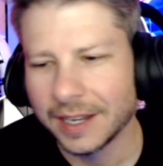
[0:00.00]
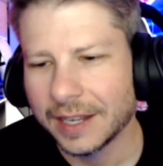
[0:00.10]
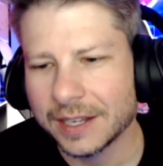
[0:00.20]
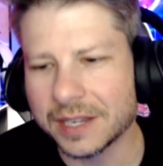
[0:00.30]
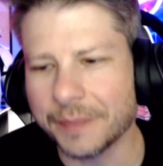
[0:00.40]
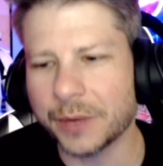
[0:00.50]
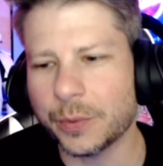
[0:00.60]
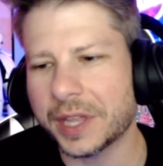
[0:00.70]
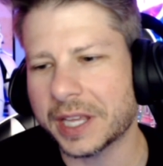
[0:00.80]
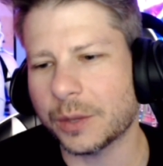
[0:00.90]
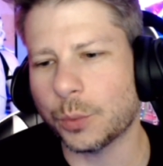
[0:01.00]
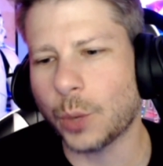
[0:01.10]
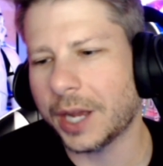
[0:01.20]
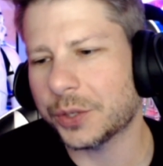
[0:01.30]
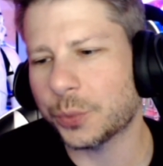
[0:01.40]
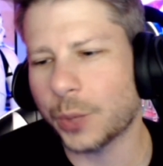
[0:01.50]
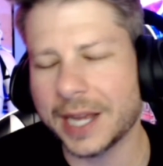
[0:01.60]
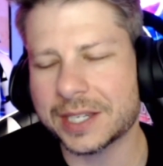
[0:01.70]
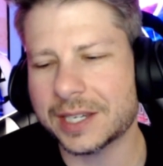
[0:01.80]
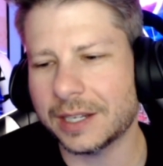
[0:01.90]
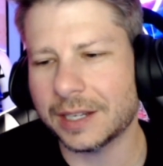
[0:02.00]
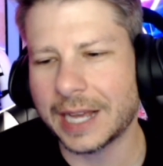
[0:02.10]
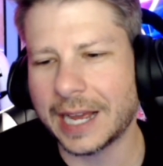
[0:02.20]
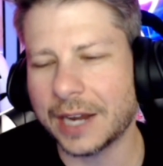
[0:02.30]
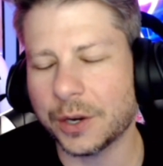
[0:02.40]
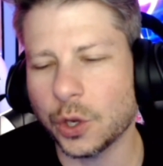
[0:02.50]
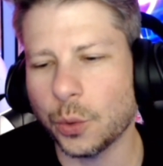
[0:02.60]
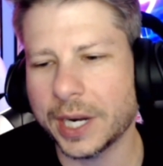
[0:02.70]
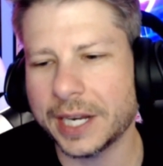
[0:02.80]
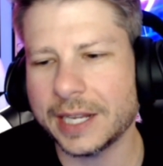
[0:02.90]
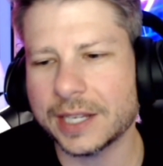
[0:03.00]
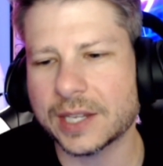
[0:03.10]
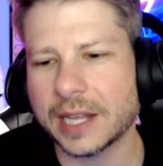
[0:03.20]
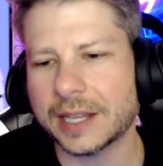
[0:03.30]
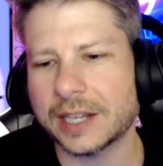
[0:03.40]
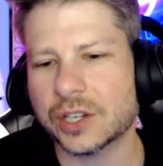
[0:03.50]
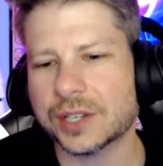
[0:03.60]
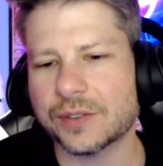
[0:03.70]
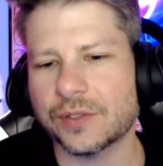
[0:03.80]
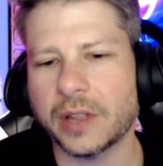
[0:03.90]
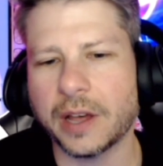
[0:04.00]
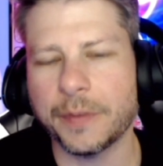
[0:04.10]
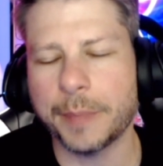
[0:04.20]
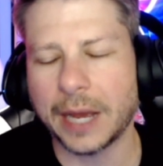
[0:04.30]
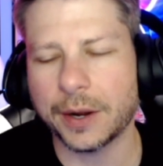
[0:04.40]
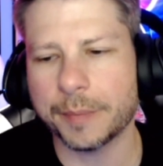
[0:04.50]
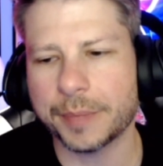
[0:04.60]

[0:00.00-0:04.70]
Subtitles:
something with like the Wild West, and I don't know what it is that they just love about it.